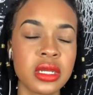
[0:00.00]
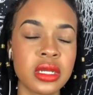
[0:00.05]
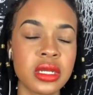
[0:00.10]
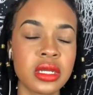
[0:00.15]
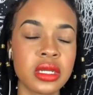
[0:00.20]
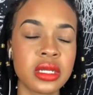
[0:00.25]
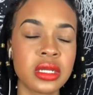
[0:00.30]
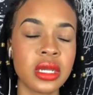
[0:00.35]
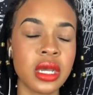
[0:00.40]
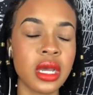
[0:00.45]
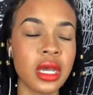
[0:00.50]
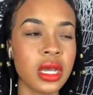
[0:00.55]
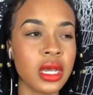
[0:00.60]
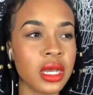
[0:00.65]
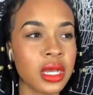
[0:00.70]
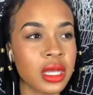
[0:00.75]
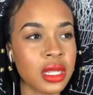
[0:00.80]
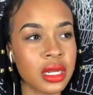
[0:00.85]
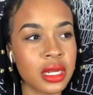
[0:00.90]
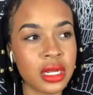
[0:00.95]

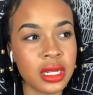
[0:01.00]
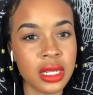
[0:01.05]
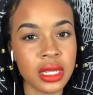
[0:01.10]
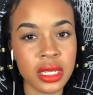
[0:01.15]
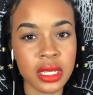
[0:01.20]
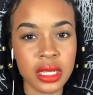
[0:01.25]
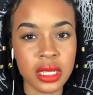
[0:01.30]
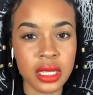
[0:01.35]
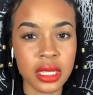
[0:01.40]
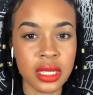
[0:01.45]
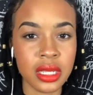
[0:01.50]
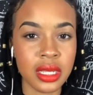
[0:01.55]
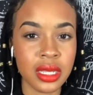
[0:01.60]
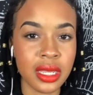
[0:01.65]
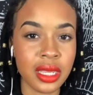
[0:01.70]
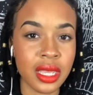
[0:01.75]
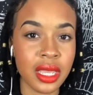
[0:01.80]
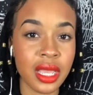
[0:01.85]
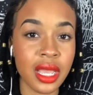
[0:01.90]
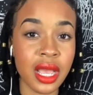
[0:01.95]
God, like,
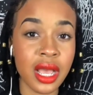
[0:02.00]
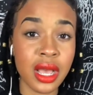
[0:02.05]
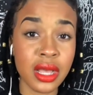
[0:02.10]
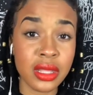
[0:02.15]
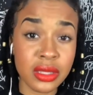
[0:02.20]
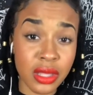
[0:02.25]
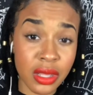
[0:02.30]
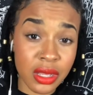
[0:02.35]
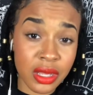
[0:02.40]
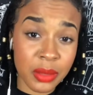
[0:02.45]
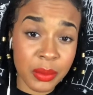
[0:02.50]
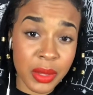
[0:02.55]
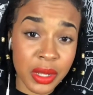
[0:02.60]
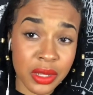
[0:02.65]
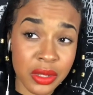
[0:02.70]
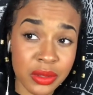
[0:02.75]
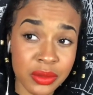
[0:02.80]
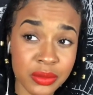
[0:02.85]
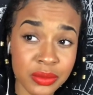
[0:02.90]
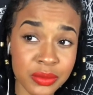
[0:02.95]
how long am I
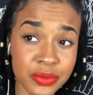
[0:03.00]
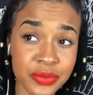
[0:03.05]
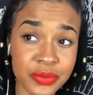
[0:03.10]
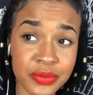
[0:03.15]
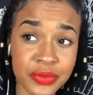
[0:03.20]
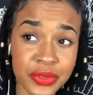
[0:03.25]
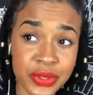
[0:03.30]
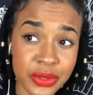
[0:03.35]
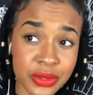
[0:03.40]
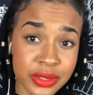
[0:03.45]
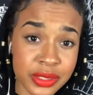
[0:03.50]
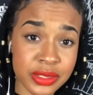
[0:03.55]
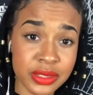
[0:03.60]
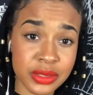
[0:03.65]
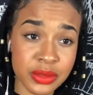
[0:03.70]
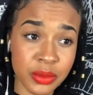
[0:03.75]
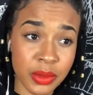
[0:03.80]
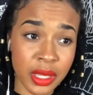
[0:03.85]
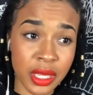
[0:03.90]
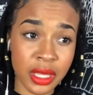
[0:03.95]
going to feel this
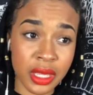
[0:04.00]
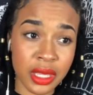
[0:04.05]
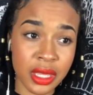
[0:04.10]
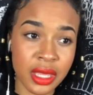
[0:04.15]
way?